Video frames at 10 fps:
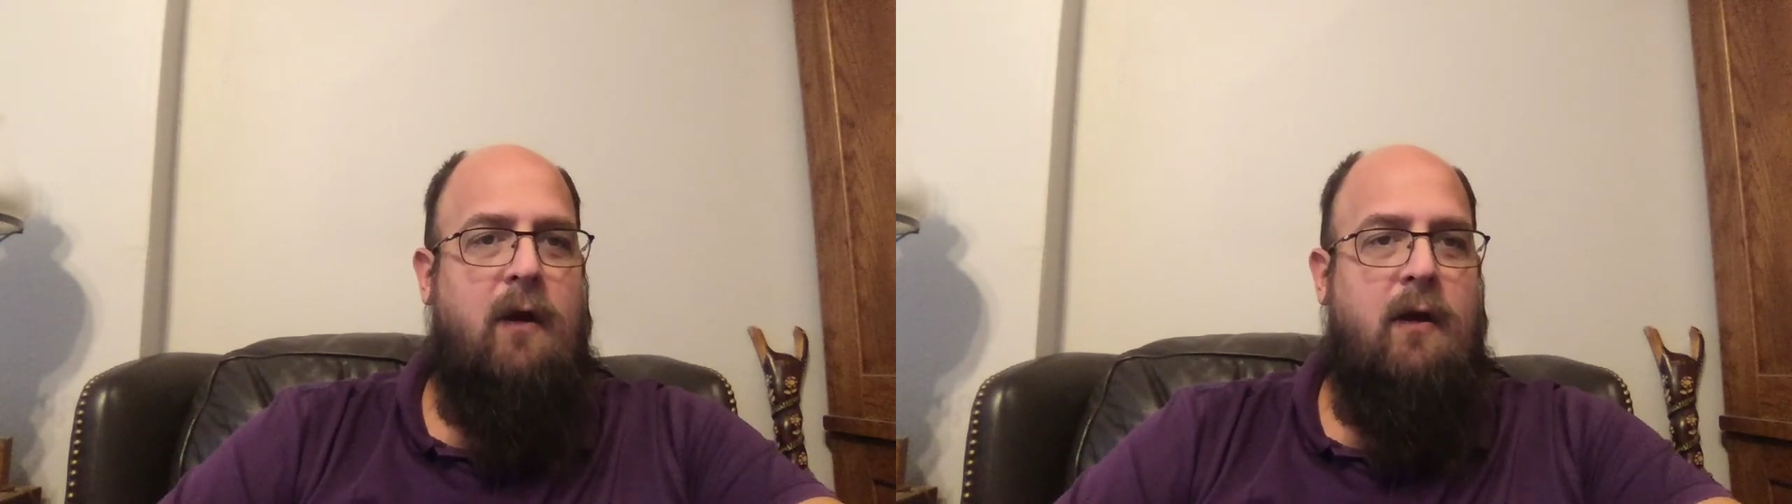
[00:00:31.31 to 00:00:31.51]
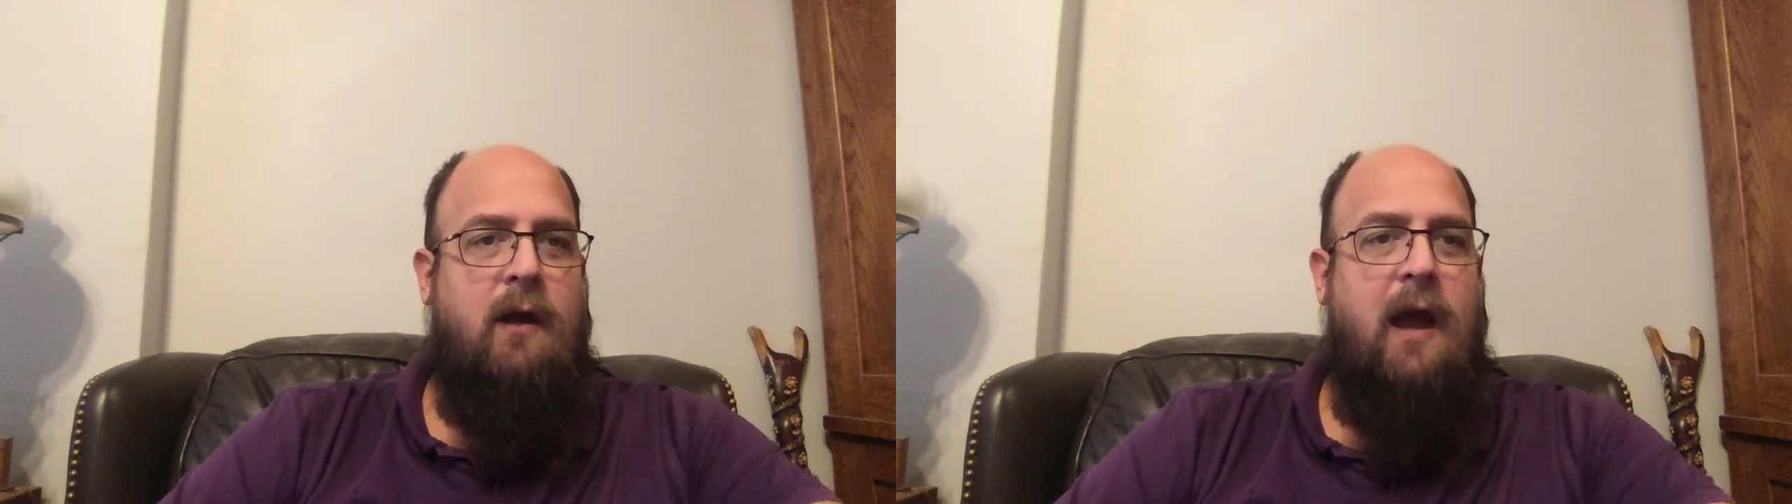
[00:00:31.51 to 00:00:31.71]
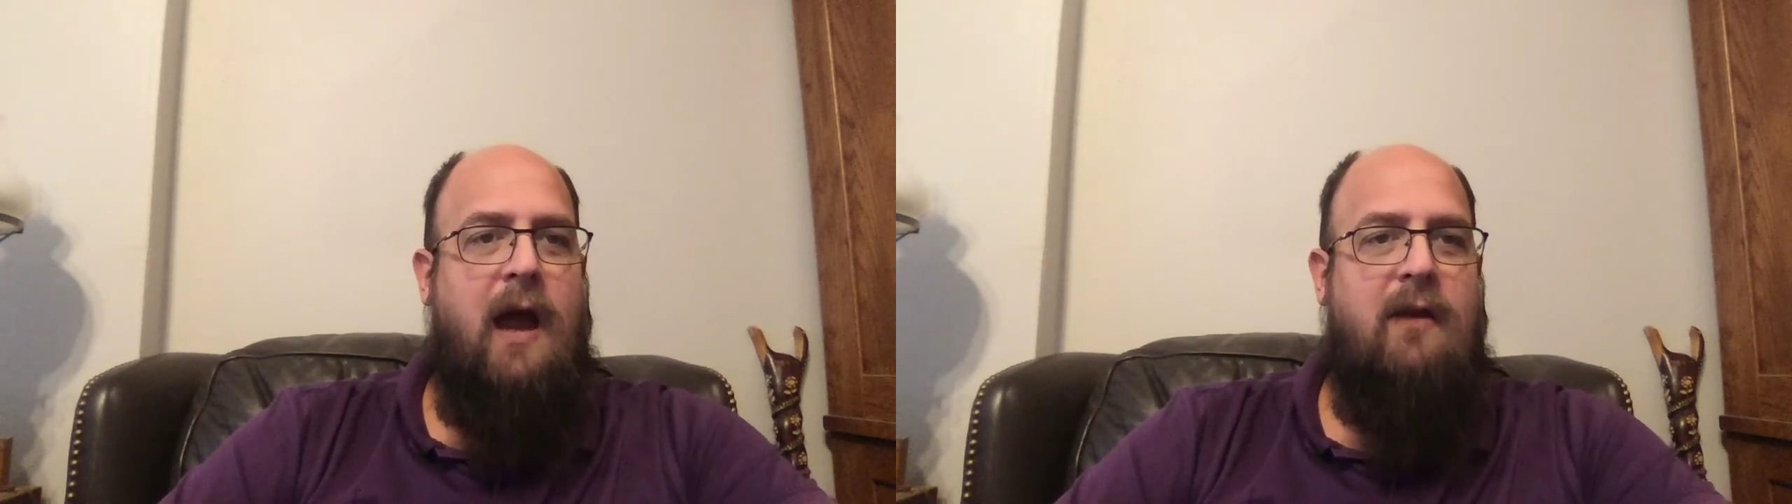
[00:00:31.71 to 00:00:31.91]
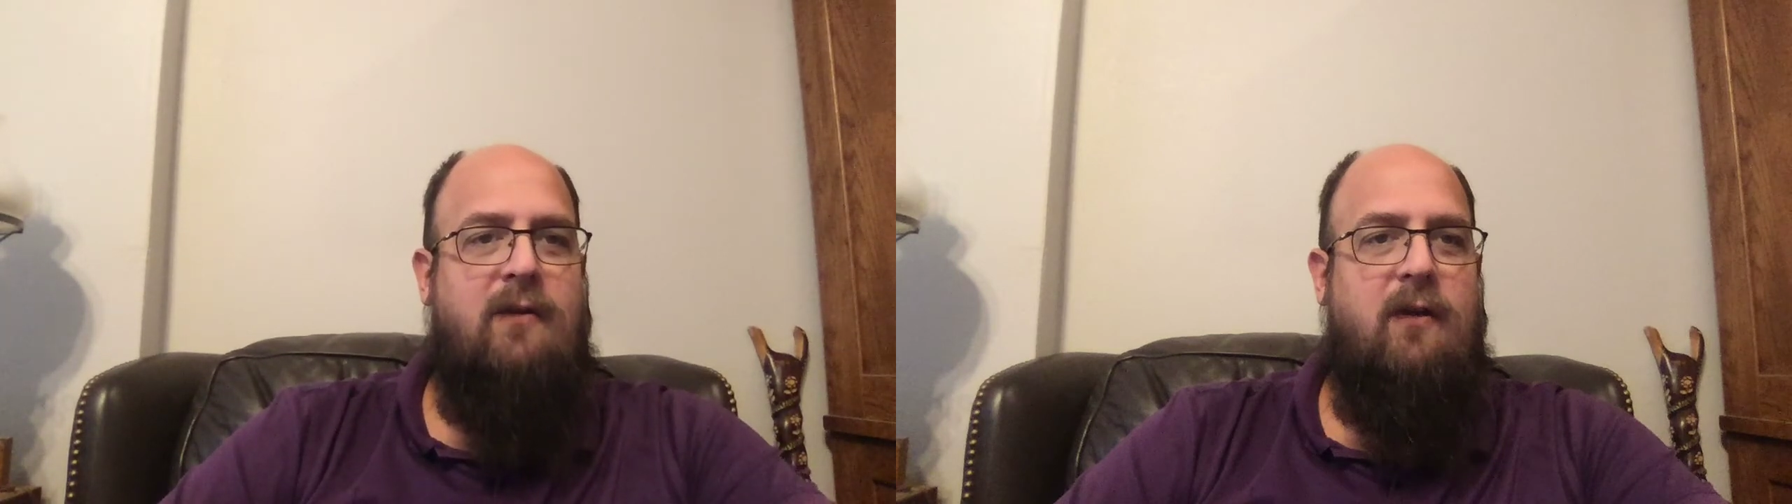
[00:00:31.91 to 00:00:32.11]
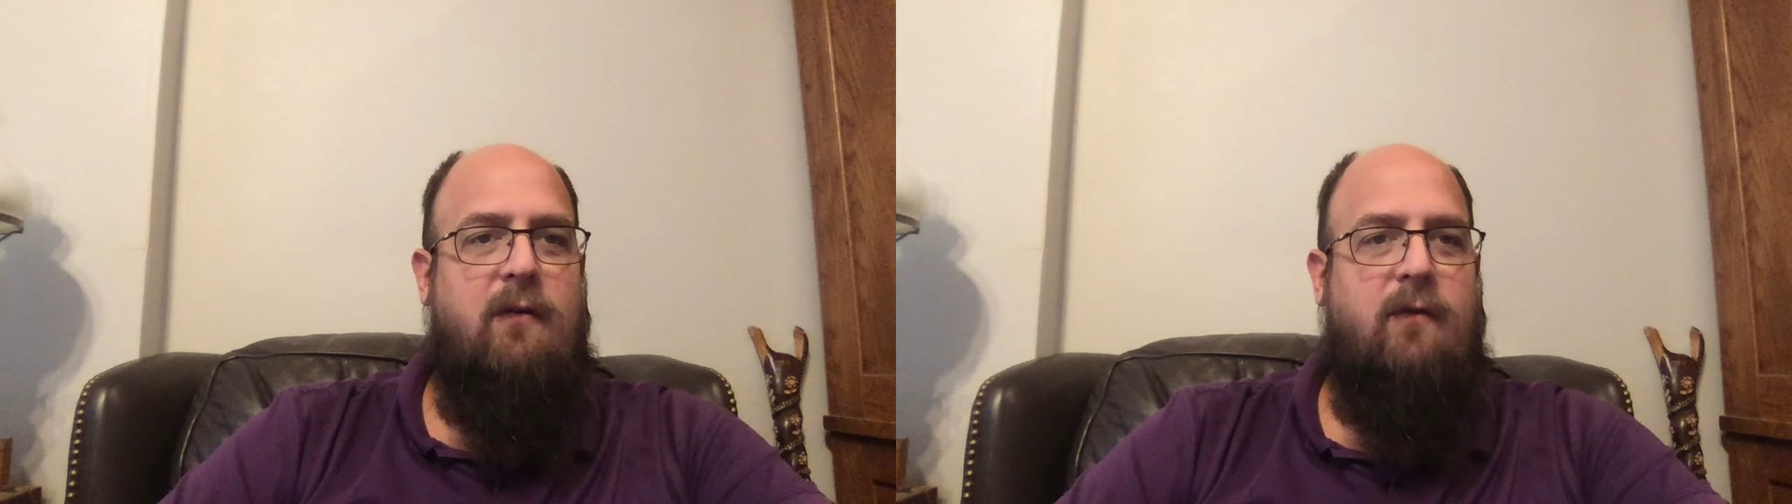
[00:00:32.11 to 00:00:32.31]
uh, God
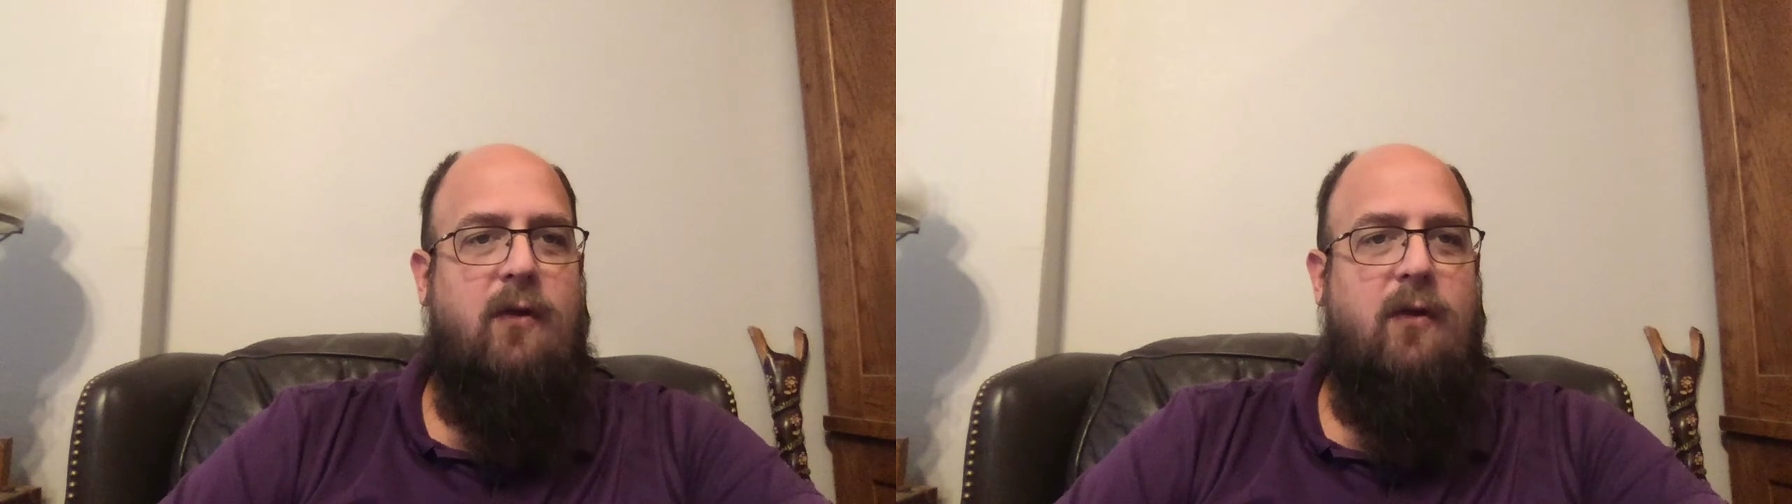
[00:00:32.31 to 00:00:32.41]
of